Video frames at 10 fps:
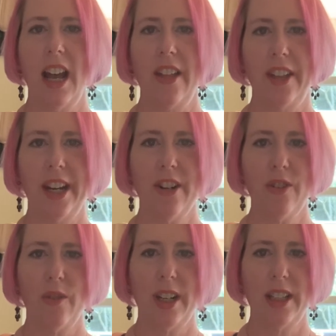they are
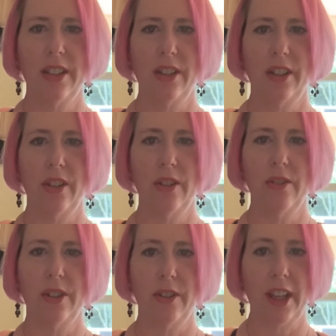going to
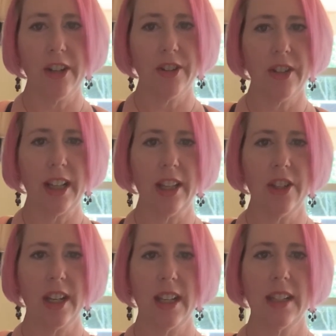do their due
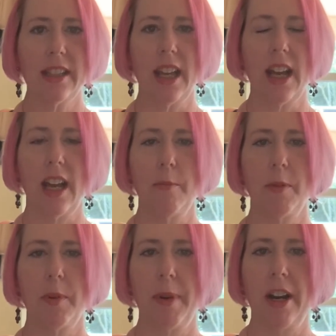diligence and
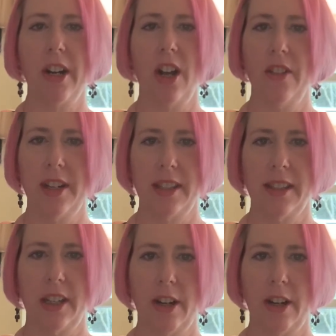preparing all the necessary